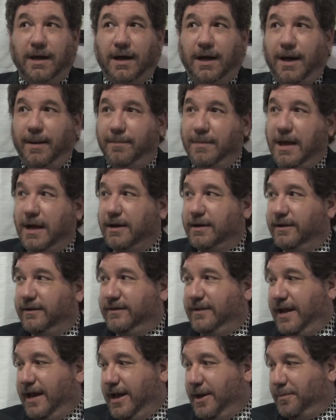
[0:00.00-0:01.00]
not going to
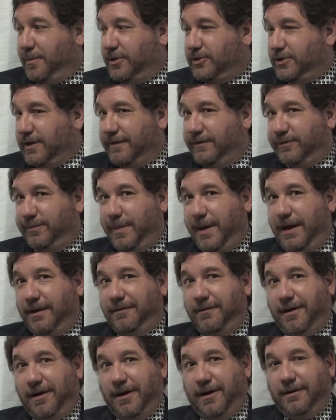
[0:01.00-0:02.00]
say how much I've
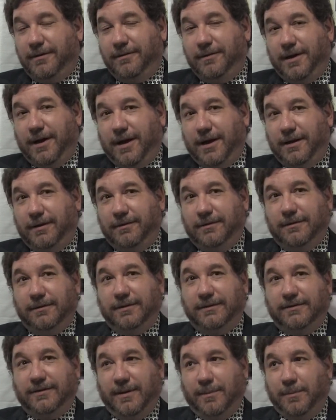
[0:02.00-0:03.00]
spent on
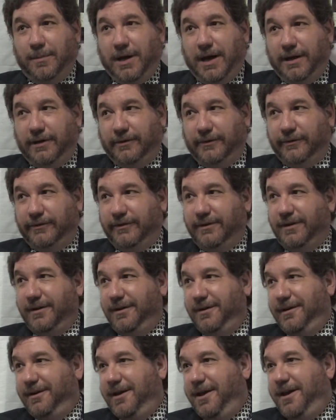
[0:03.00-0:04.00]
some bottles,
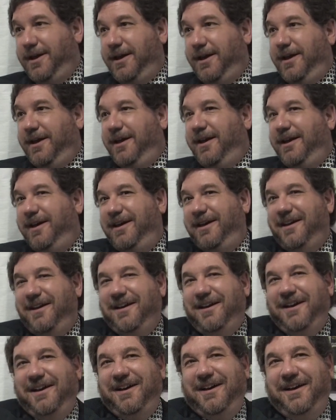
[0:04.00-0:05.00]

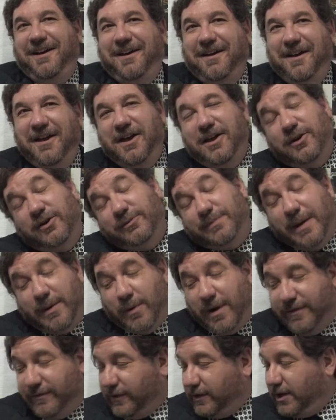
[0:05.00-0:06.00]
because my
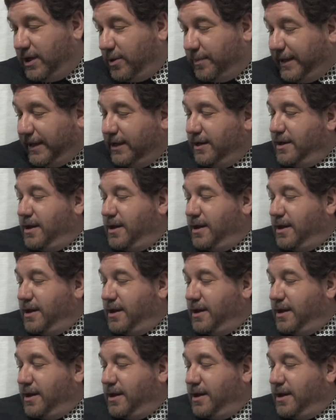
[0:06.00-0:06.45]
wife will kill me.